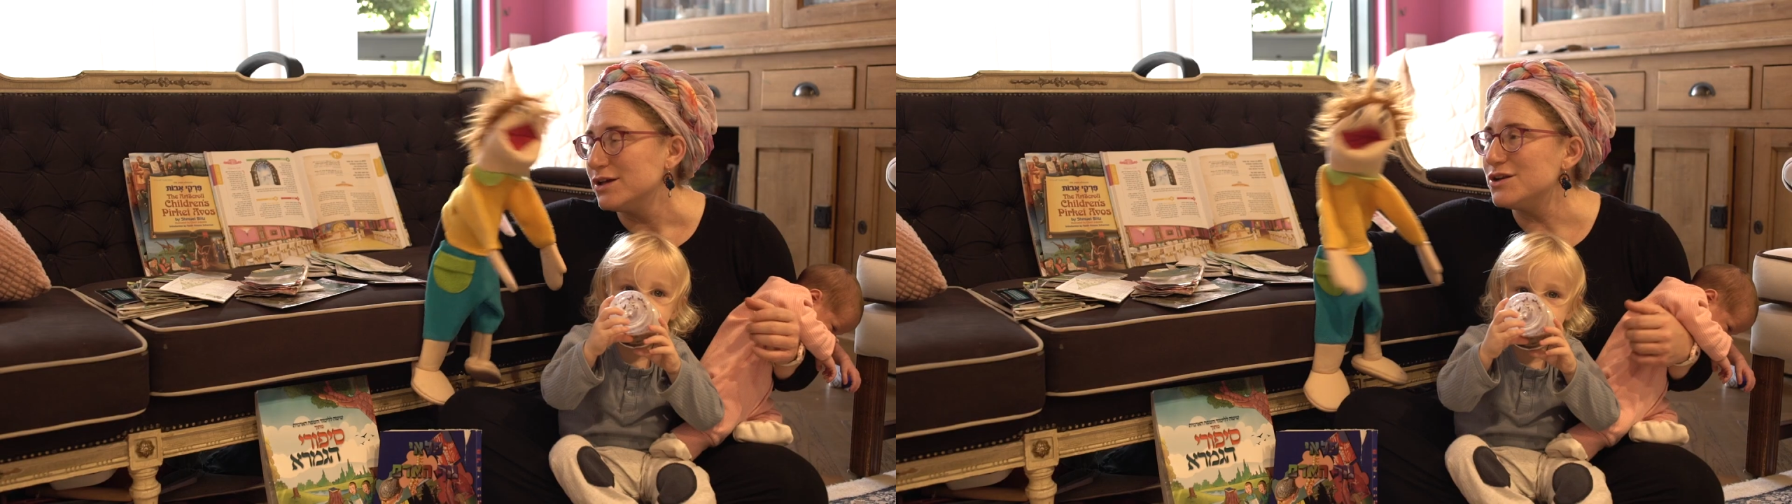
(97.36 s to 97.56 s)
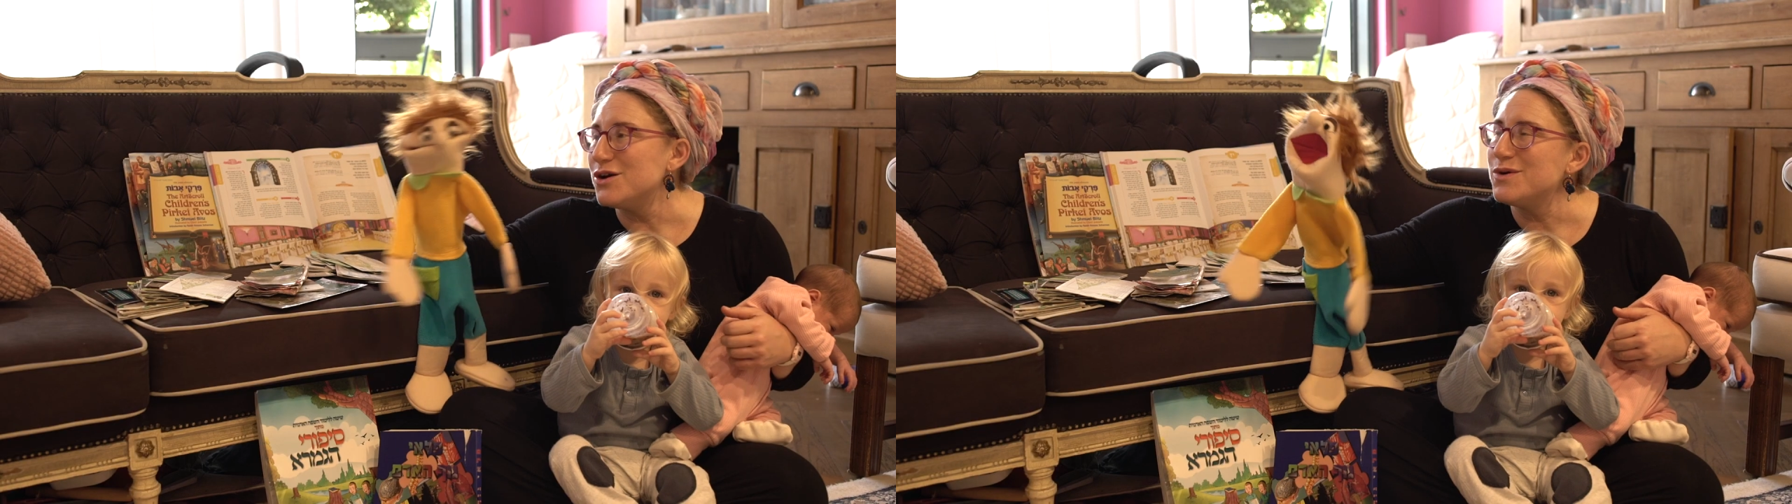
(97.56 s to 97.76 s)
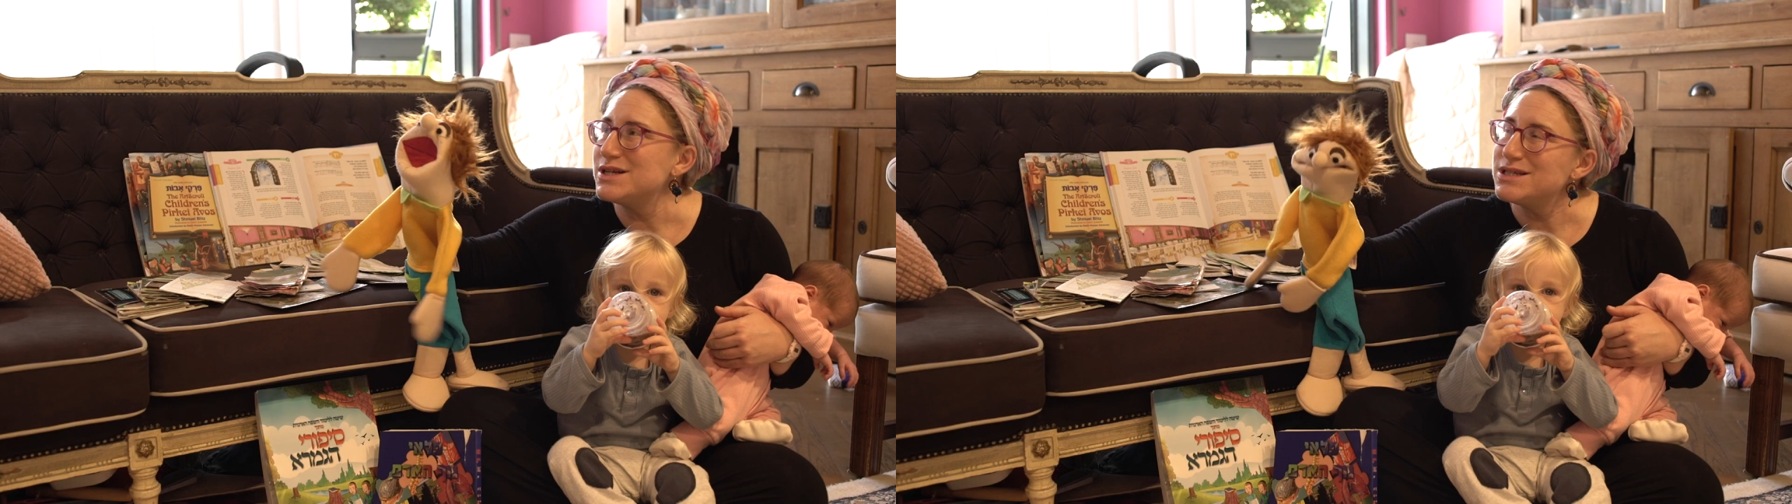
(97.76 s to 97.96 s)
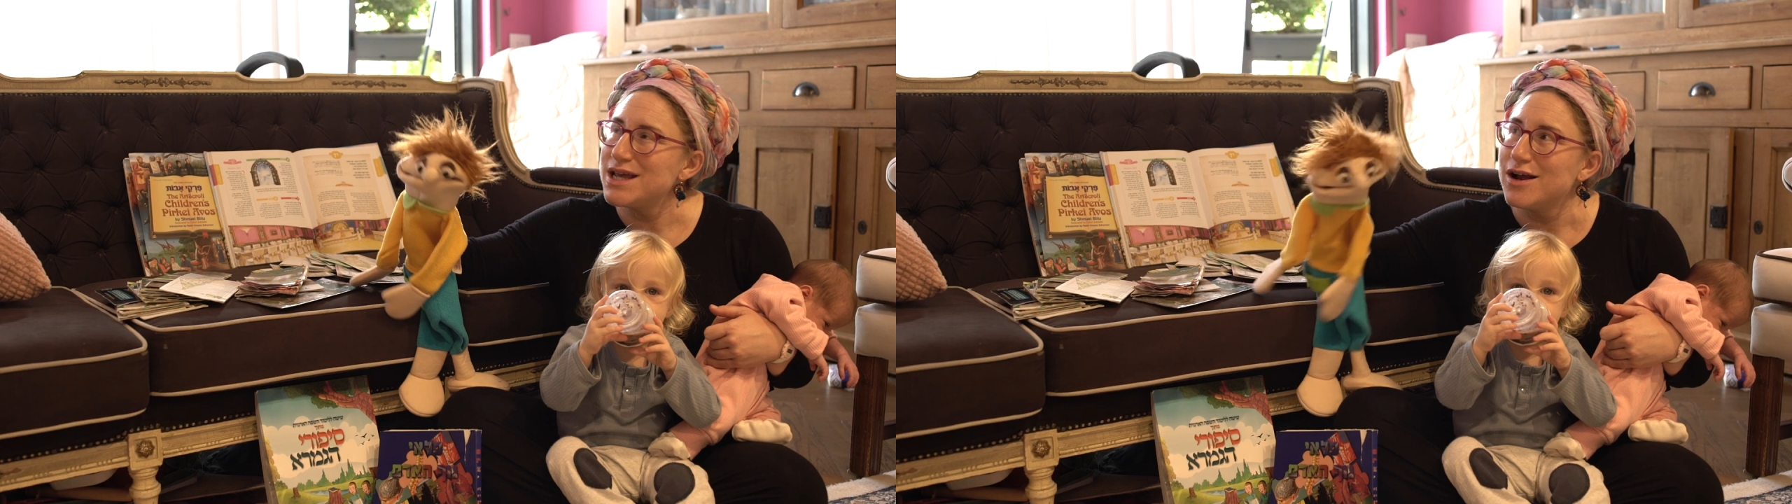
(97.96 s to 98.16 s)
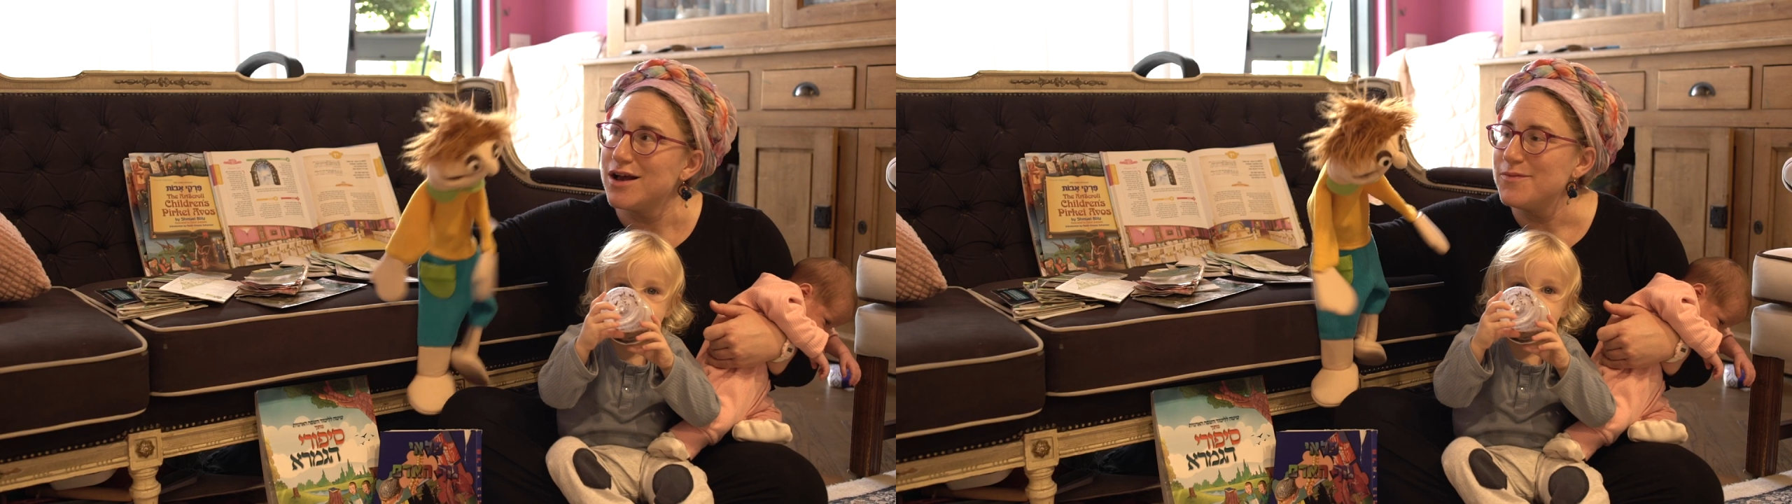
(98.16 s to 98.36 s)
You know what,
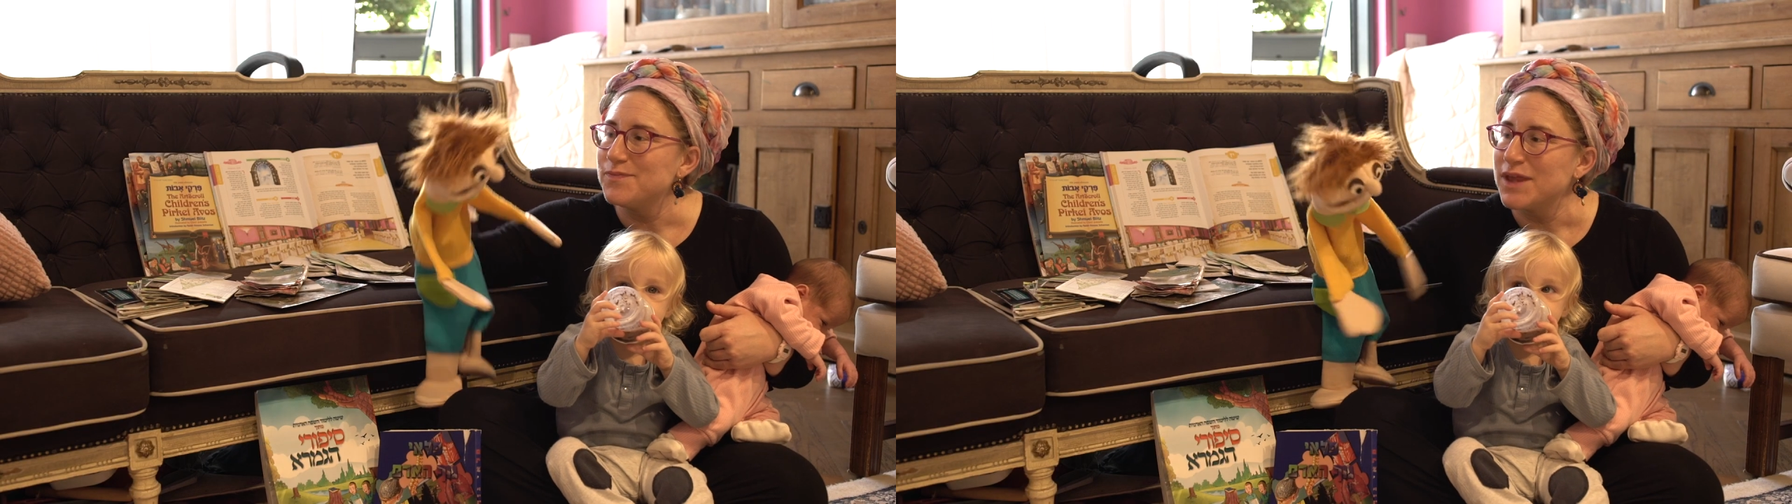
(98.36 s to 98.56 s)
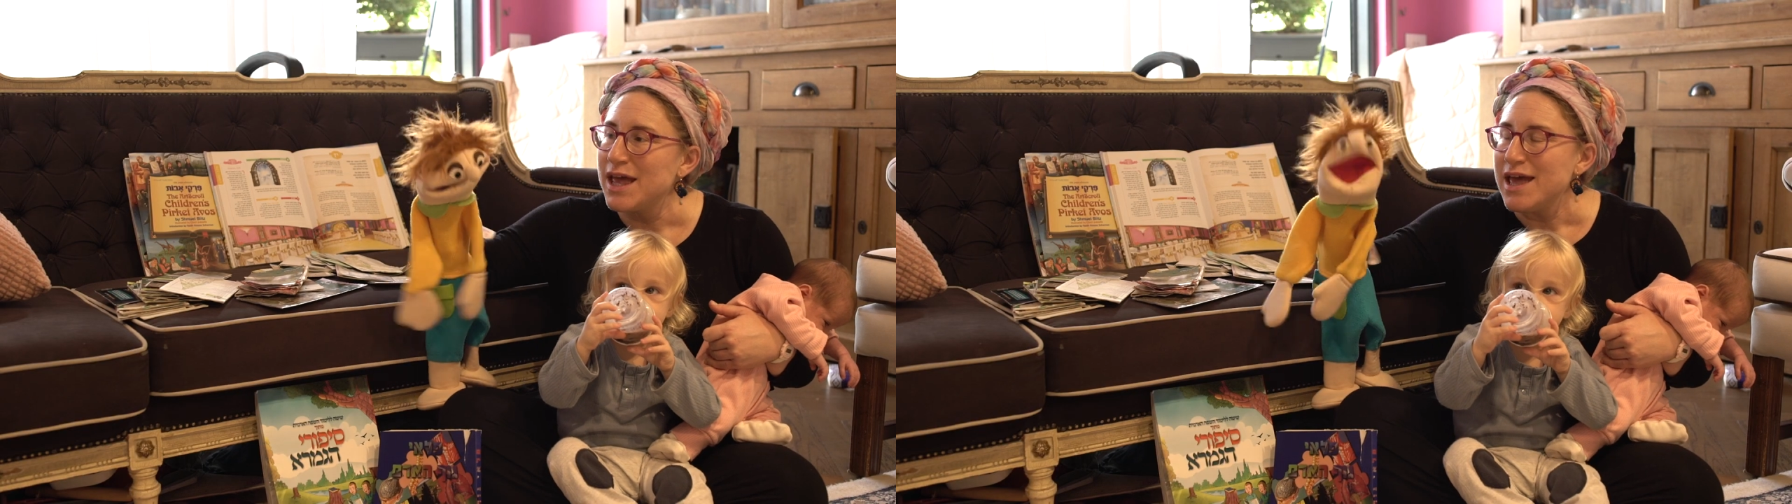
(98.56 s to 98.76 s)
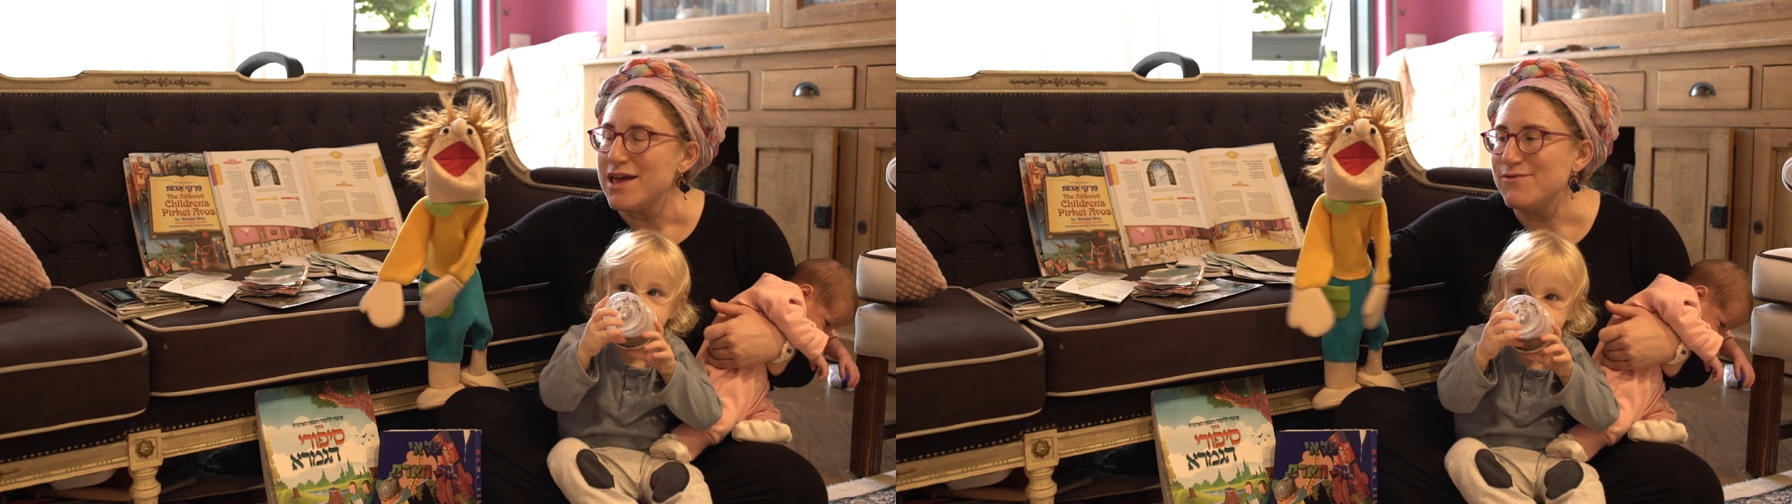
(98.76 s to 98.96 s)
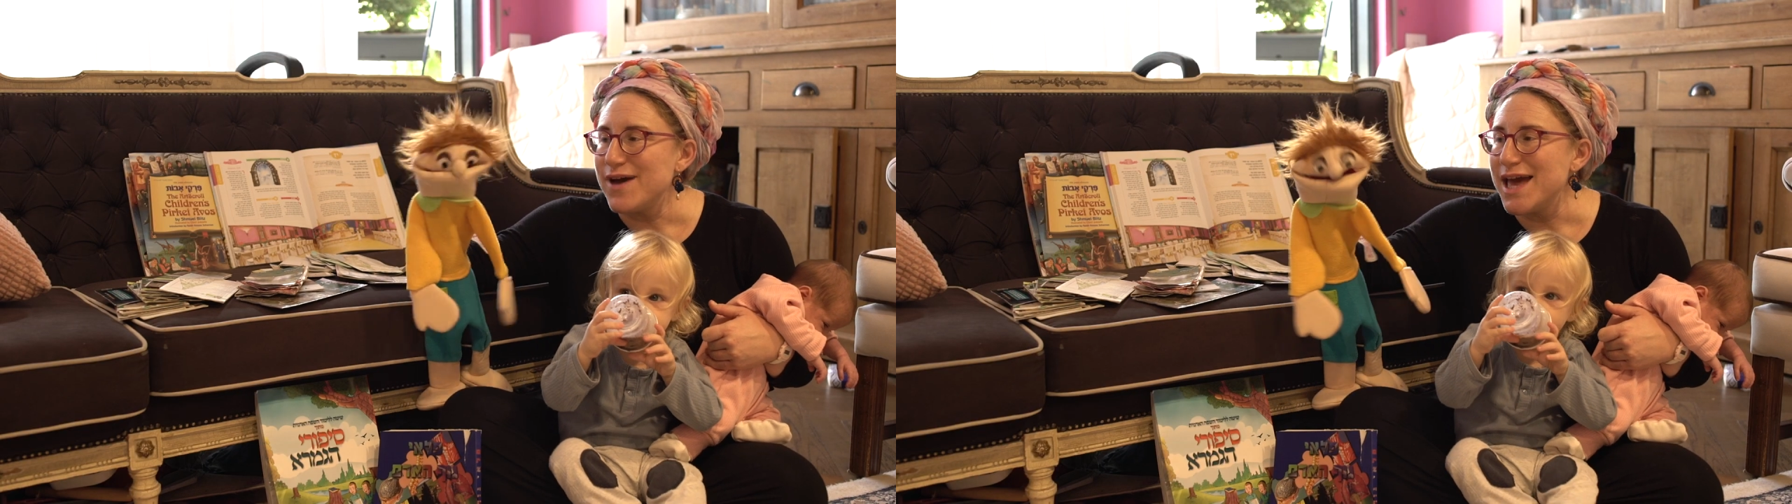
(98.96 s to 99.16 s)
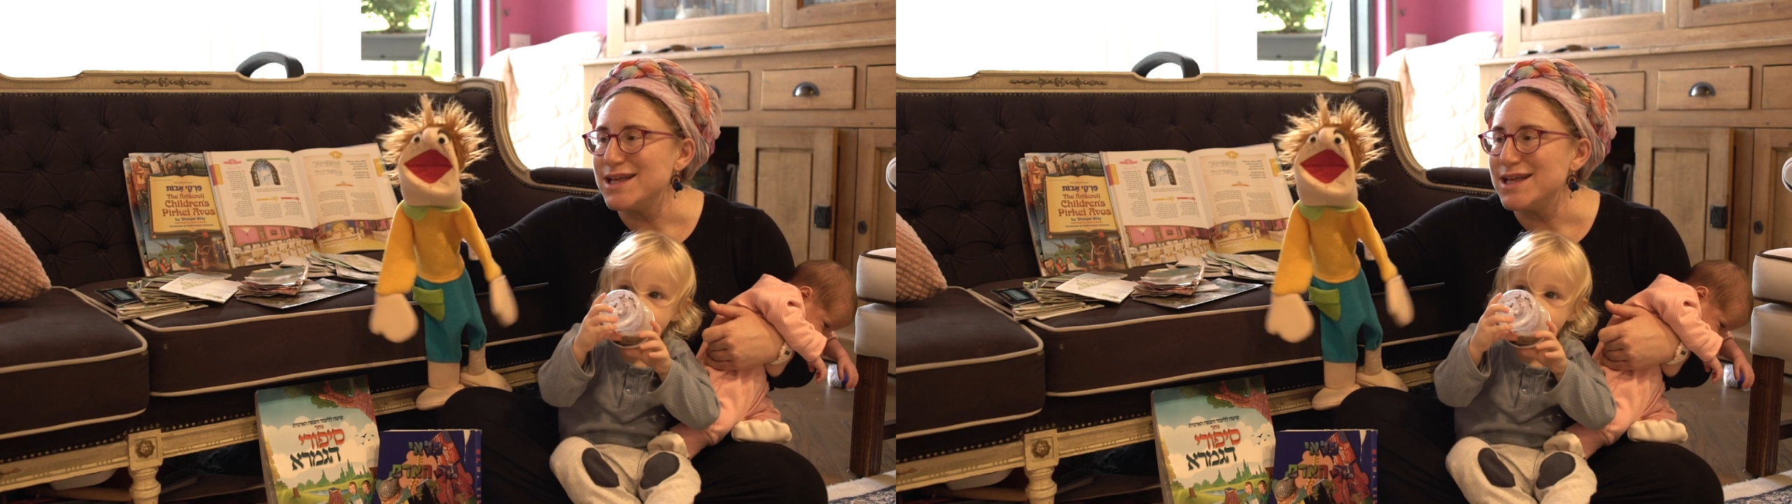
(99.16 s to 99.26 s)
Sarah? If I